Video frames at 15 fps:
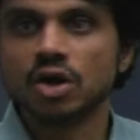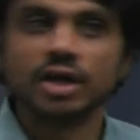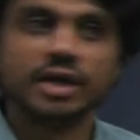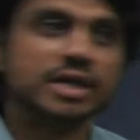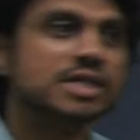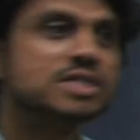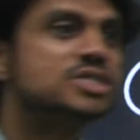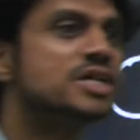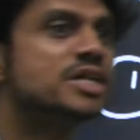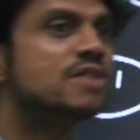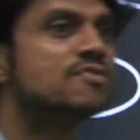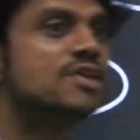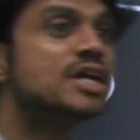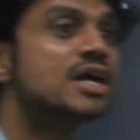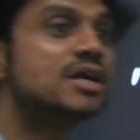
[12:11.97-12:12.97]
Each and
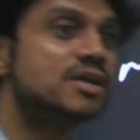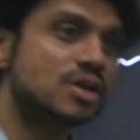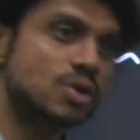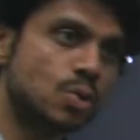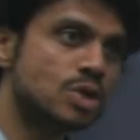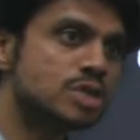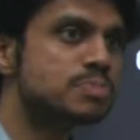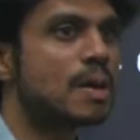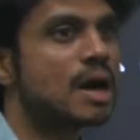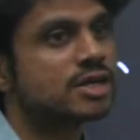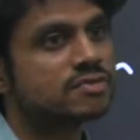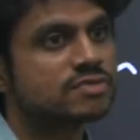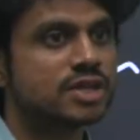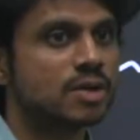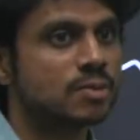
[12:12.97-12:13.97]
every country who is part
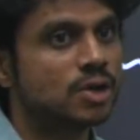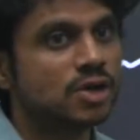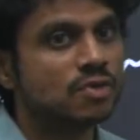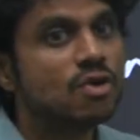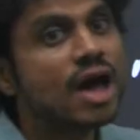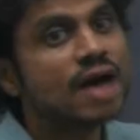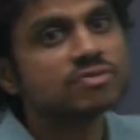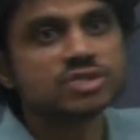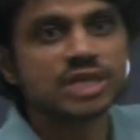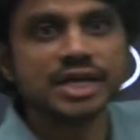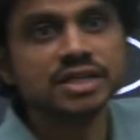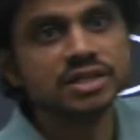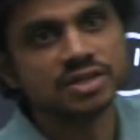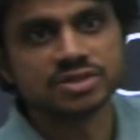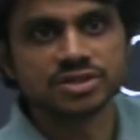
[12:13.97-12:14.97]
of the WTO have
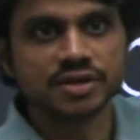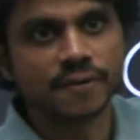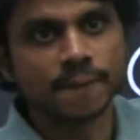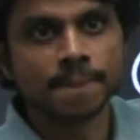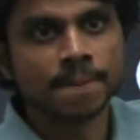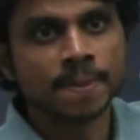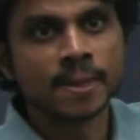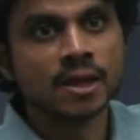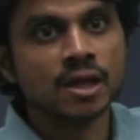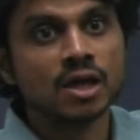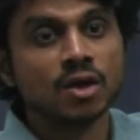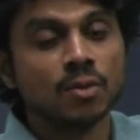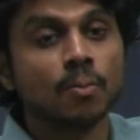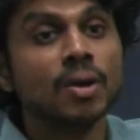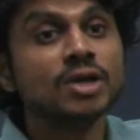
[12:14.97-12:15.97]
signed this thing.
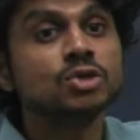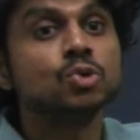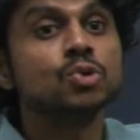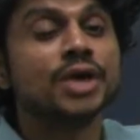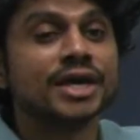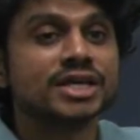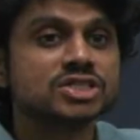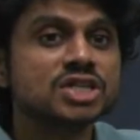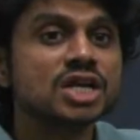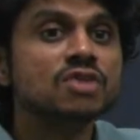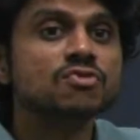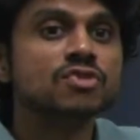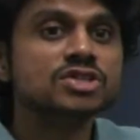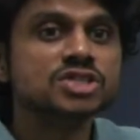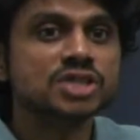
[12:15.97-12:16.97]
But to the extent
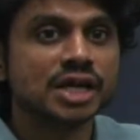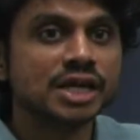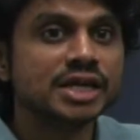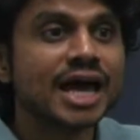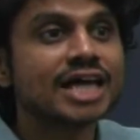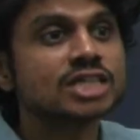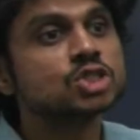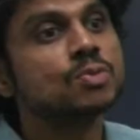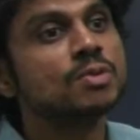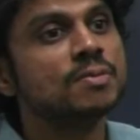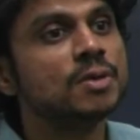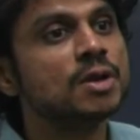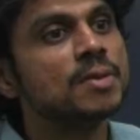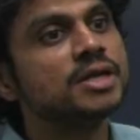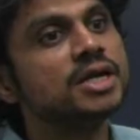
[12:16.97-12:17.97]
which it has to be
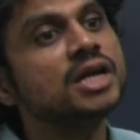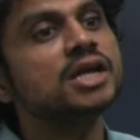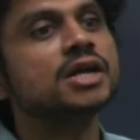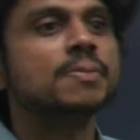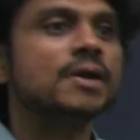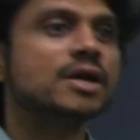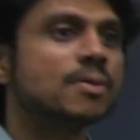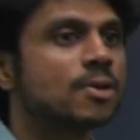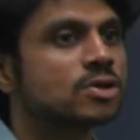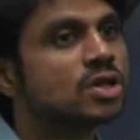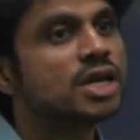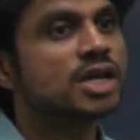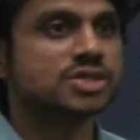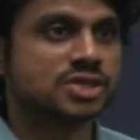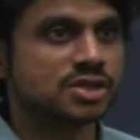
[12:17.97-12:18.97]
implemented, it depends upon the
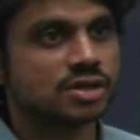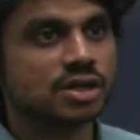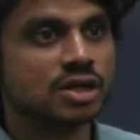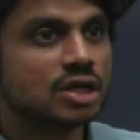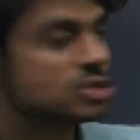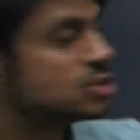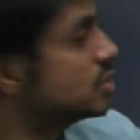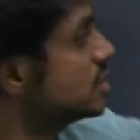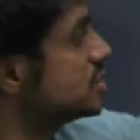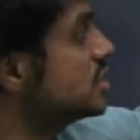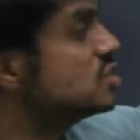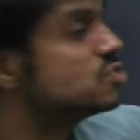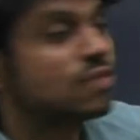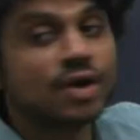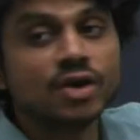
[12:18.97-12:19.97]
nation. So this
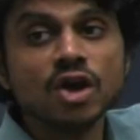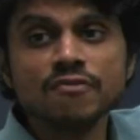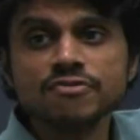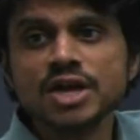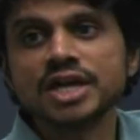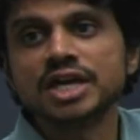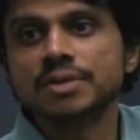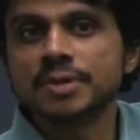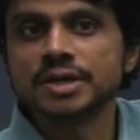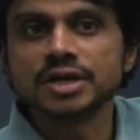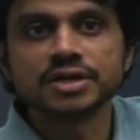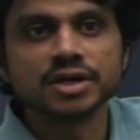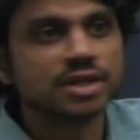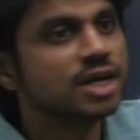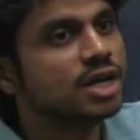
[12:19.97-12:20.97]
is one of the agreement
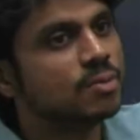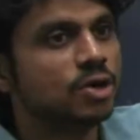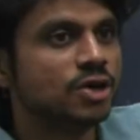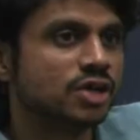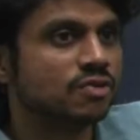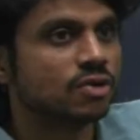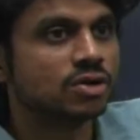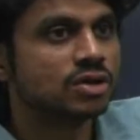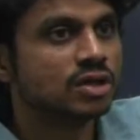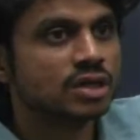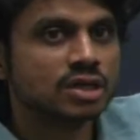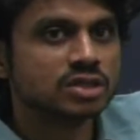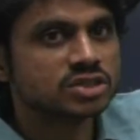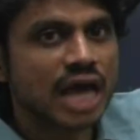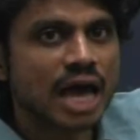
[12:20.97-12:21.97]
under the WTO.
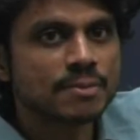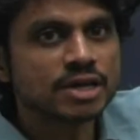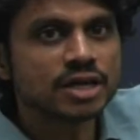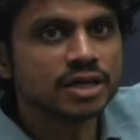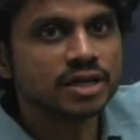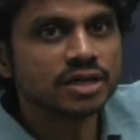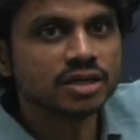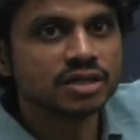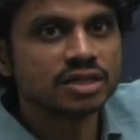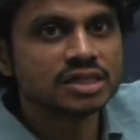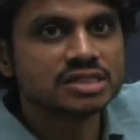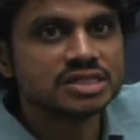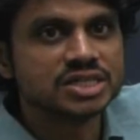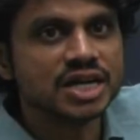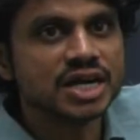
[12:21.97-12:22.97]
So am I clear?
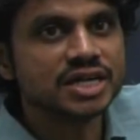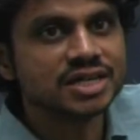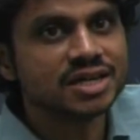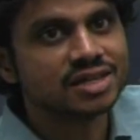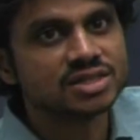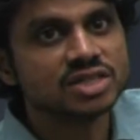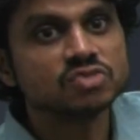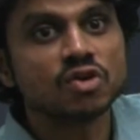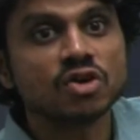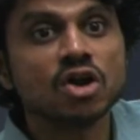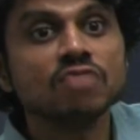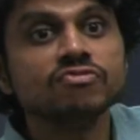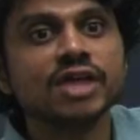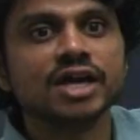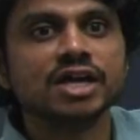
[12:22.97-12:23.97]
GATS is one
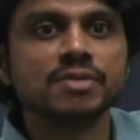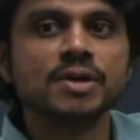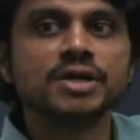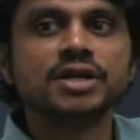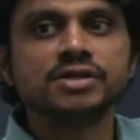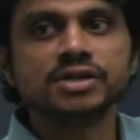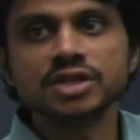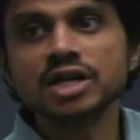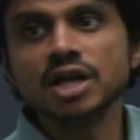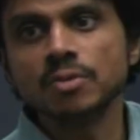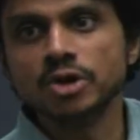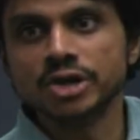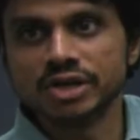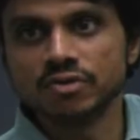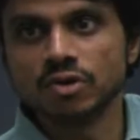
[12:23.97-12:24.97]
of the agreement under the
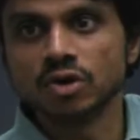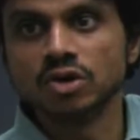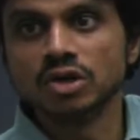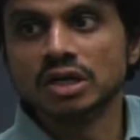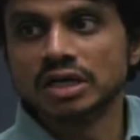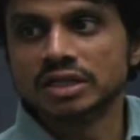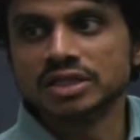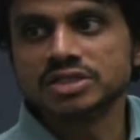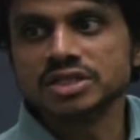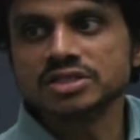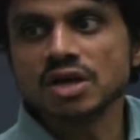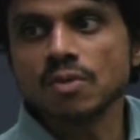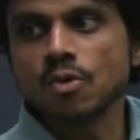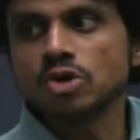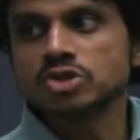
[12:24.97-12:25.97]
WTO. This is
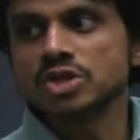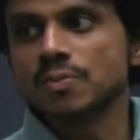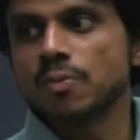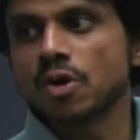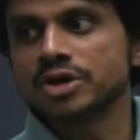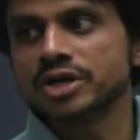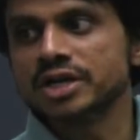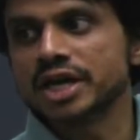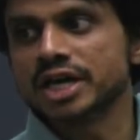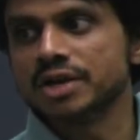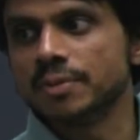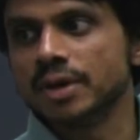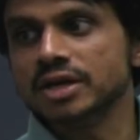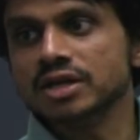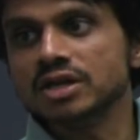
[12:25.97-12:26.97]
the most important
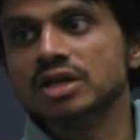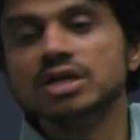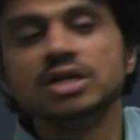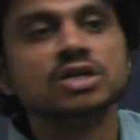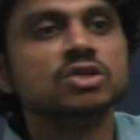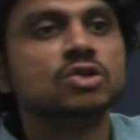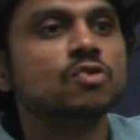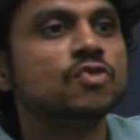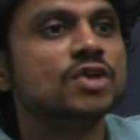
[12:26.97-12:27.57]
agreement to